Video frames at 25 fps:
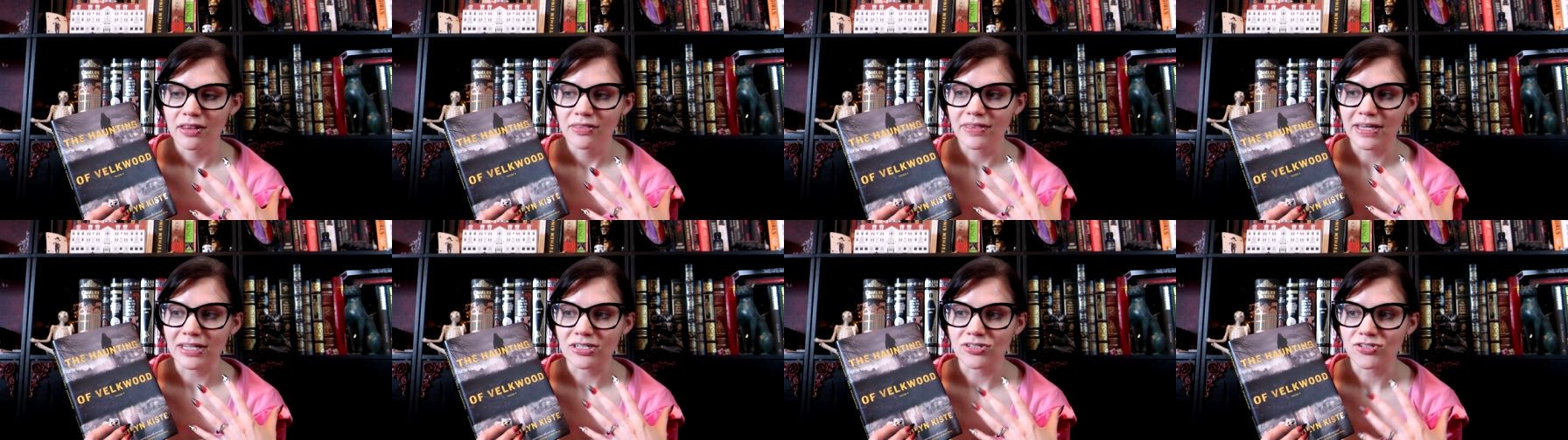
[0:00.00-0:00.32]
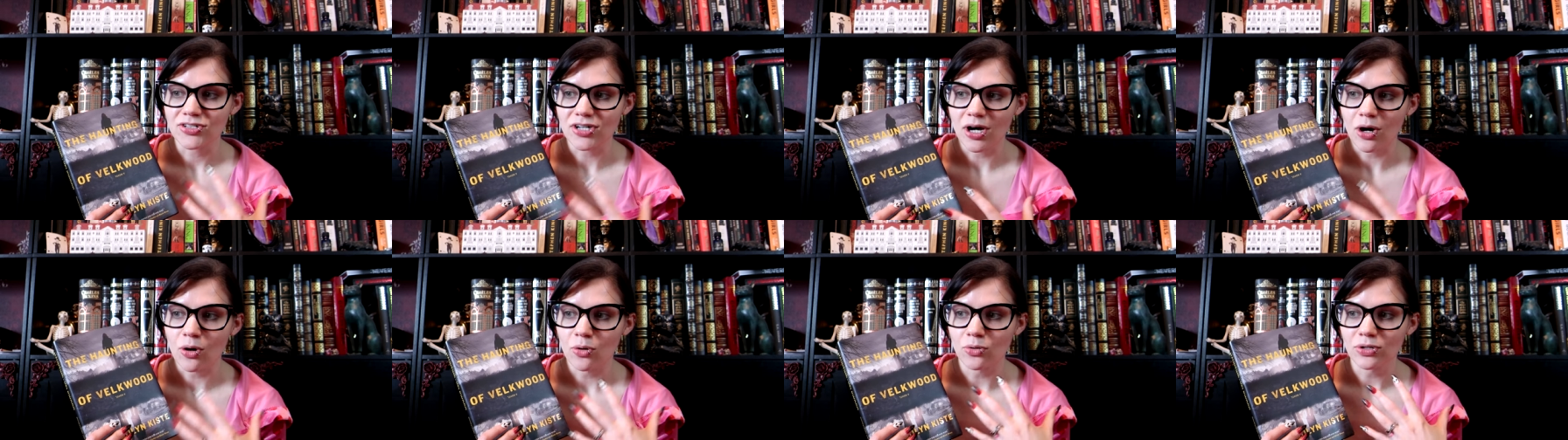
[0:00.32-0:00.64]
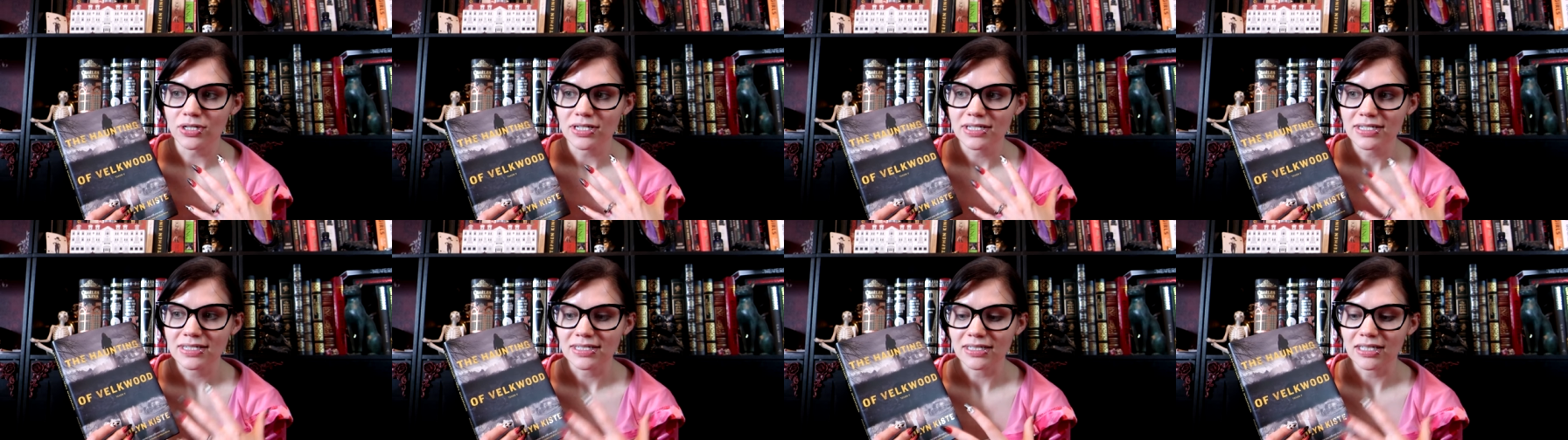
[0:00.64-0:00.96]
They
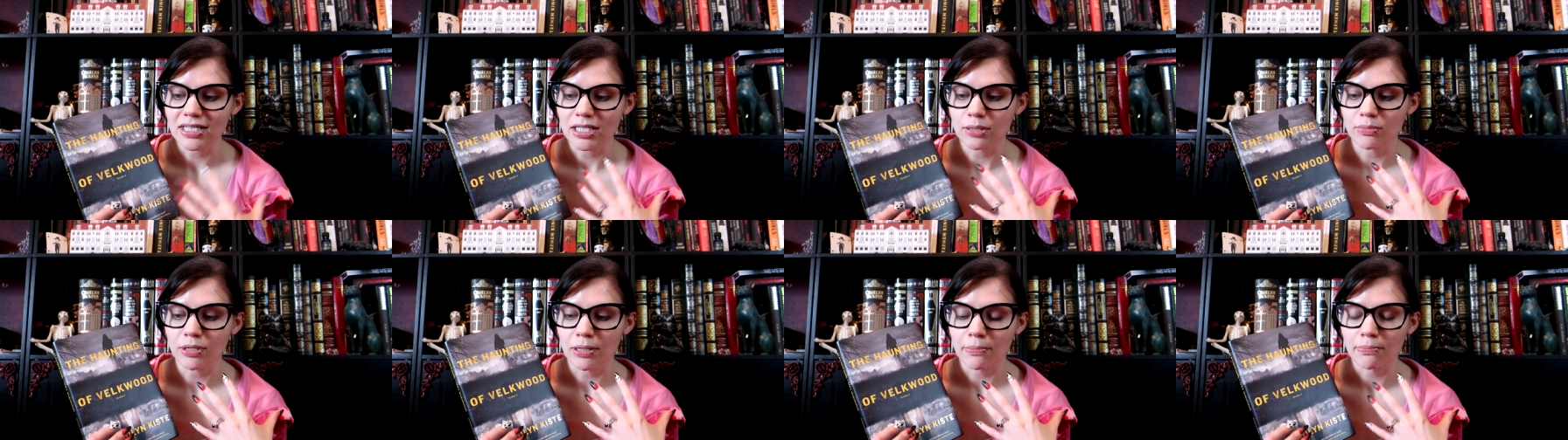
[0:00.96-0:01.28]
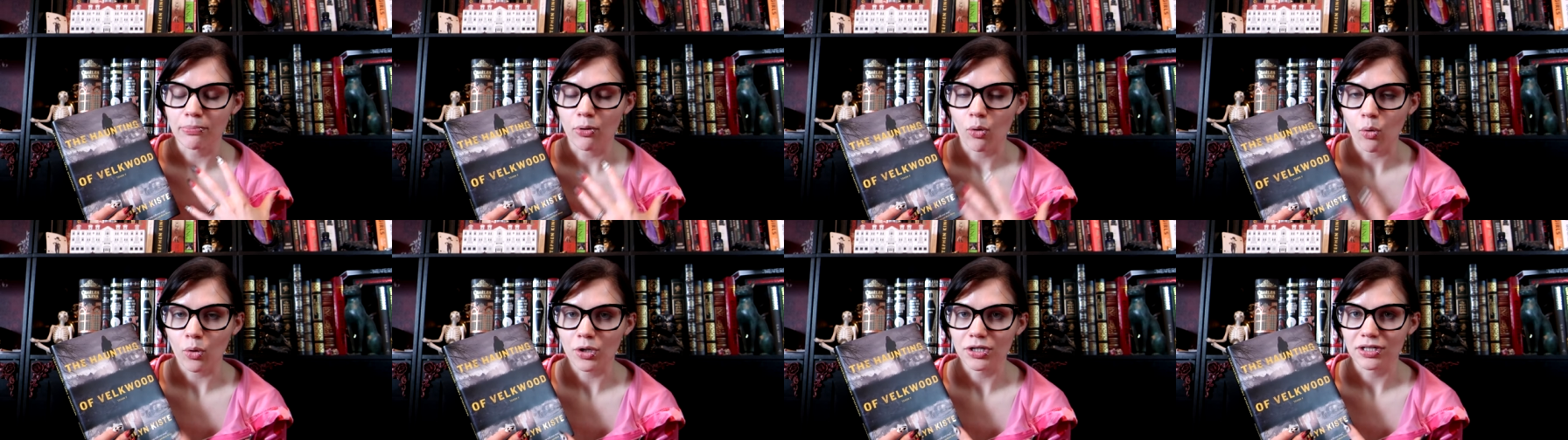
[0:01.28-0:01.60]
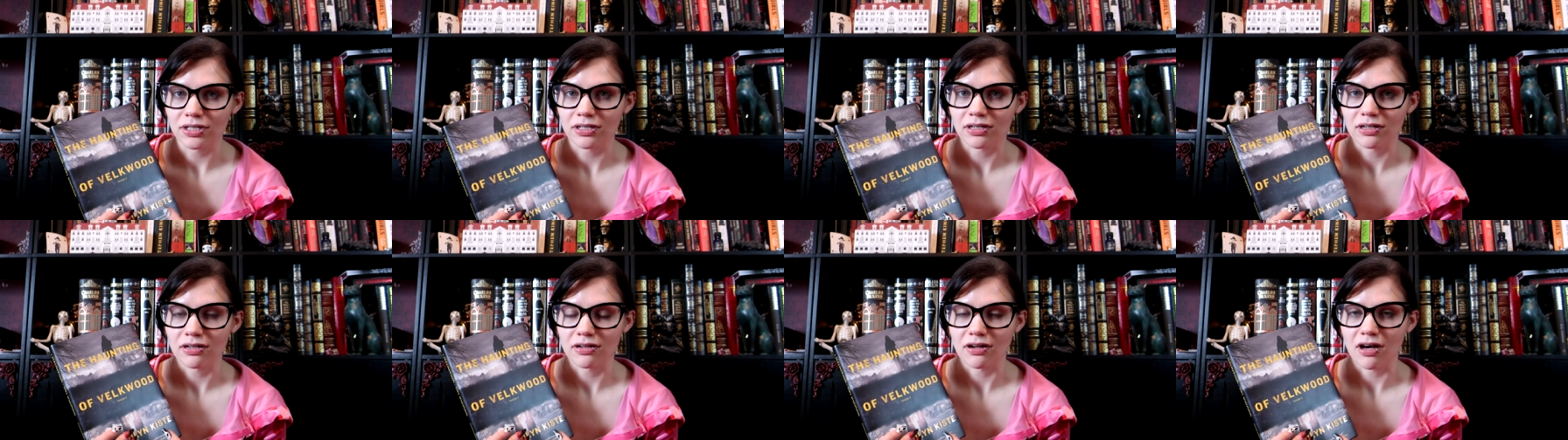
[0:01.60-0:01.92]
don't seem
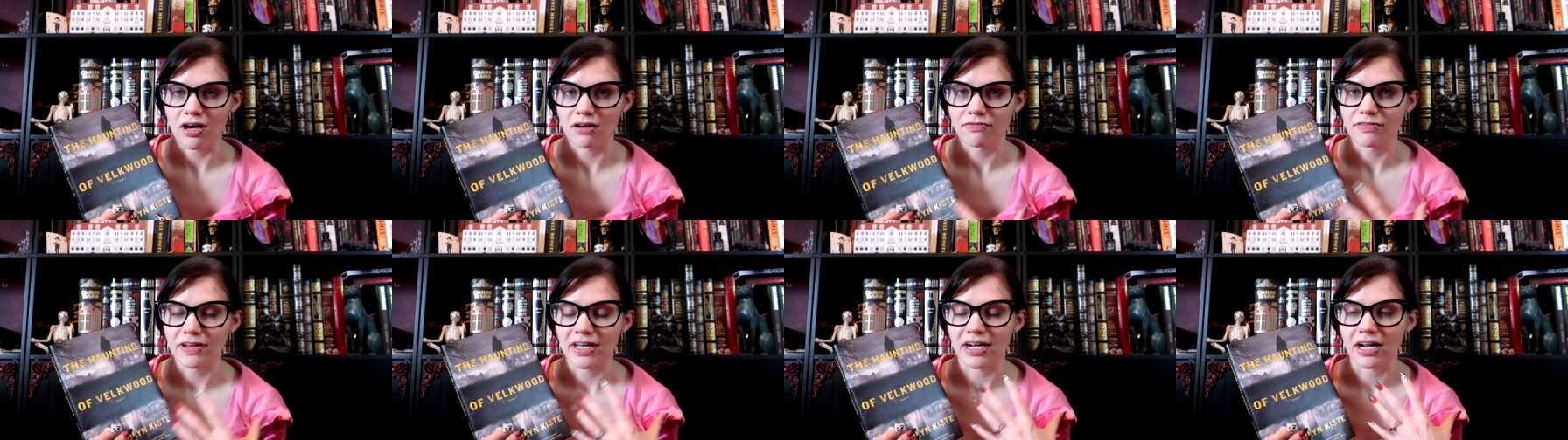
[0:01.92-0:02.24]
important enough,